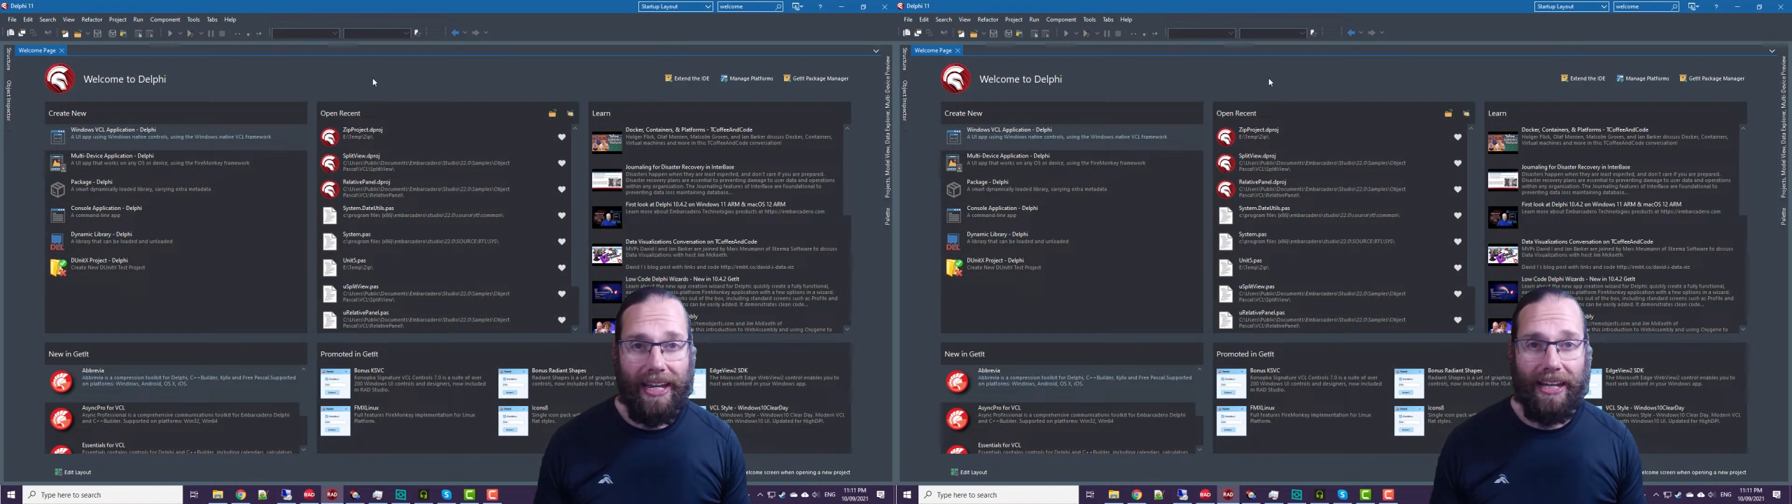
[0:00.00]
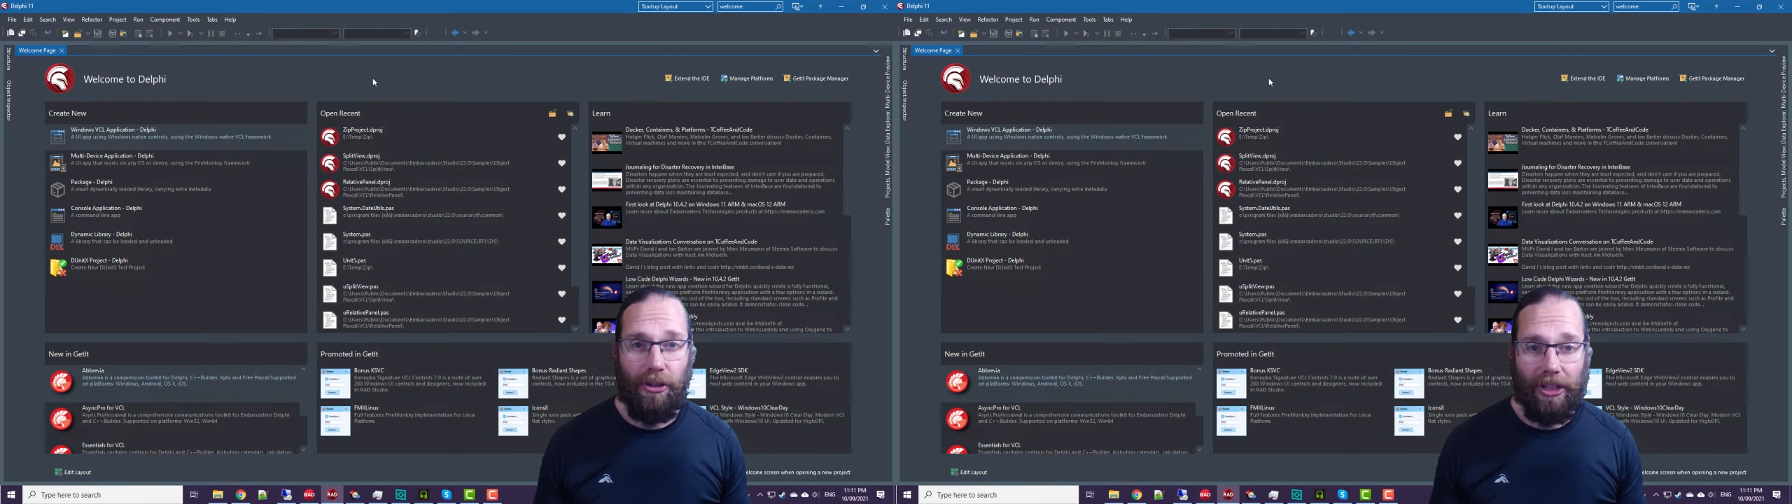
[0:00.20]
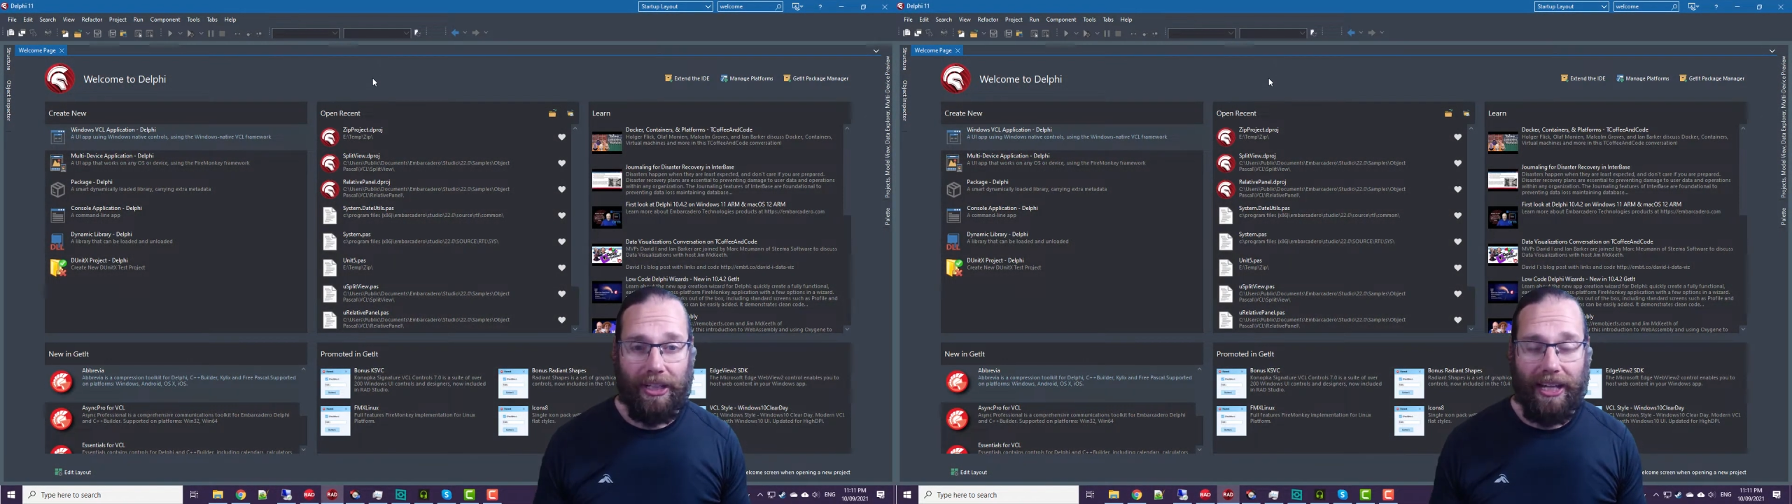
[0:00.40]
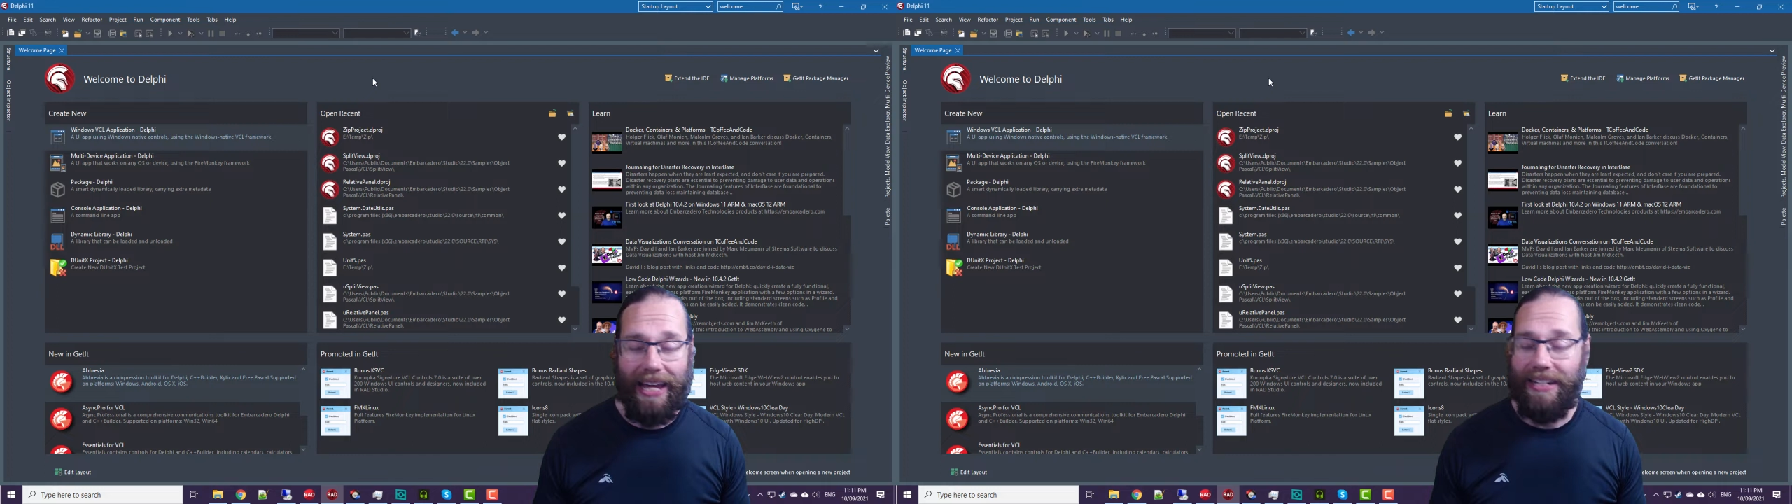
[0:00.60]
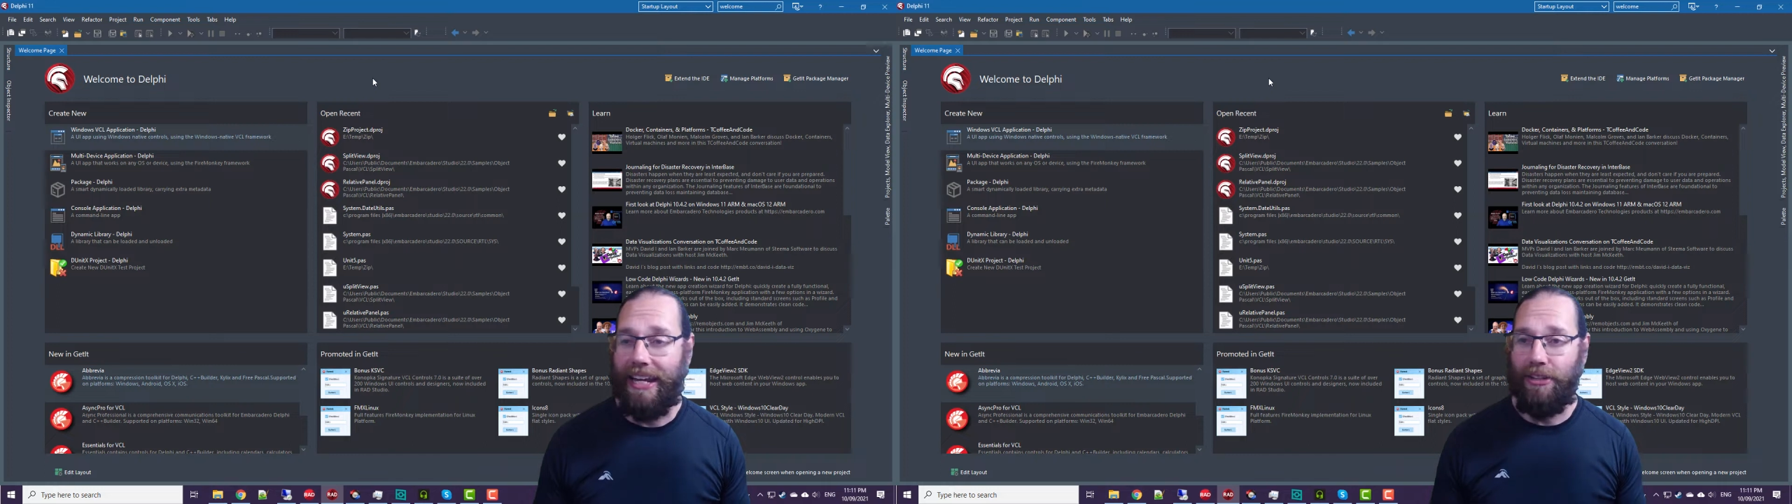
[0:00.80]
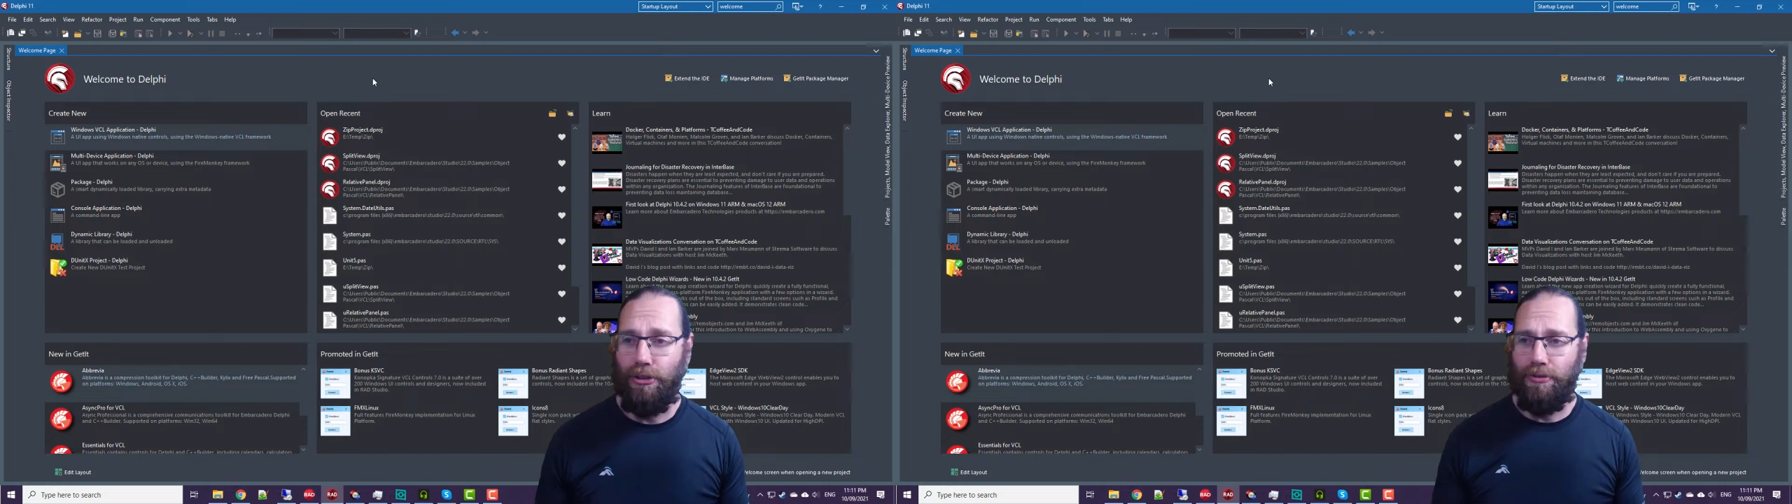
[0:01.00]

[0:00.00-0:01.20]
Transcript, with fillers: a look at a new